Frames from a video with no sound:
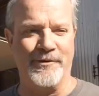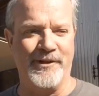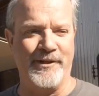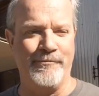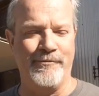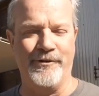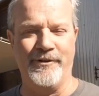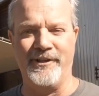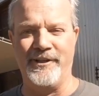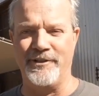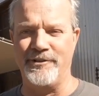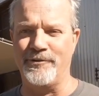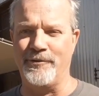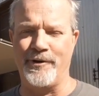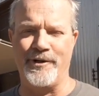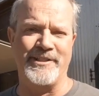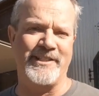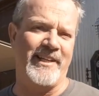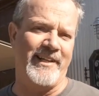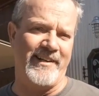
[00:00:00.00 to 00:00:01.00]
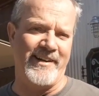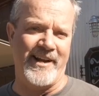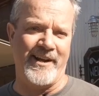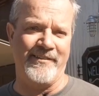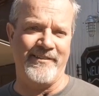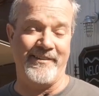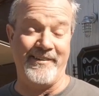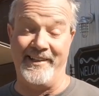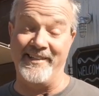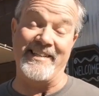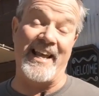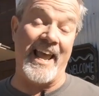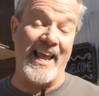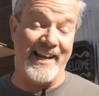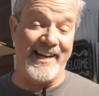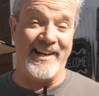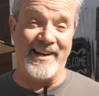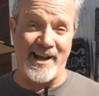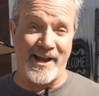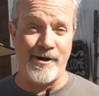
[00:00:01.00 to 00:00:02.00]
he really enjoys getting out there. He's
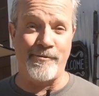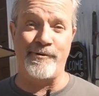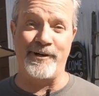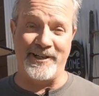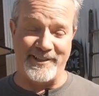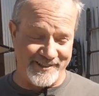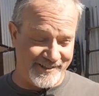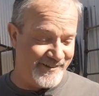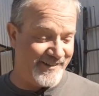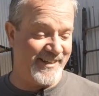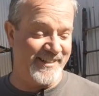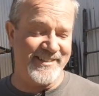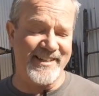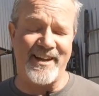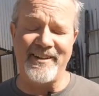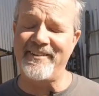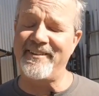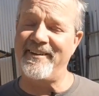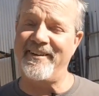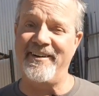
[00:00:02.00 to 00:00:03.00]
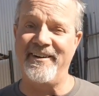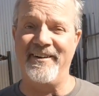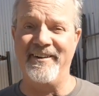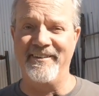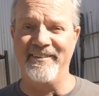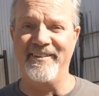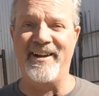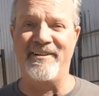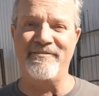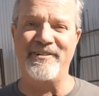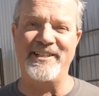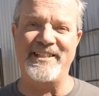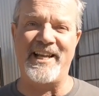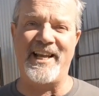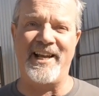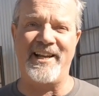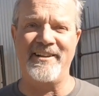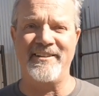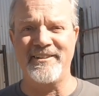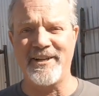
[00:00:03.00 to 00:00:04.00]
80 now, but he still gets out there every
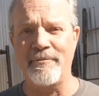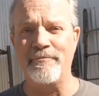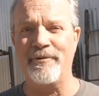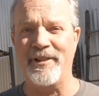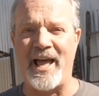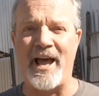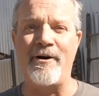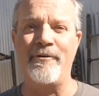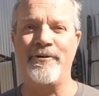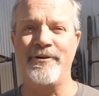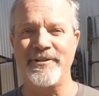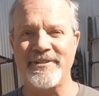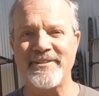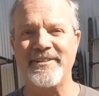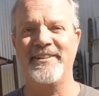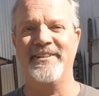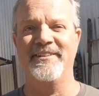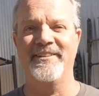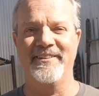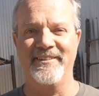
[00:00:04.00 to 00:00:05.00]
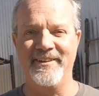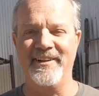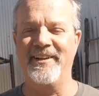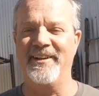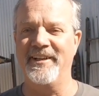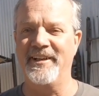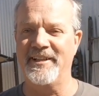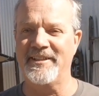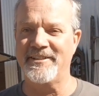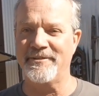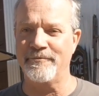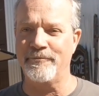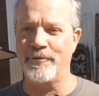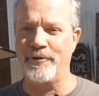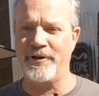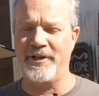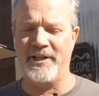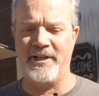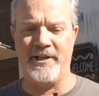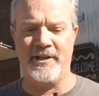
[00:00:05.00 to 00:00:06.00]
day, a couple hours, so he gets some
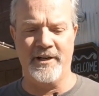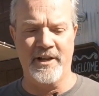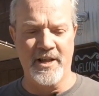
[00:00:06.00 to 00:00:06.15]
work in.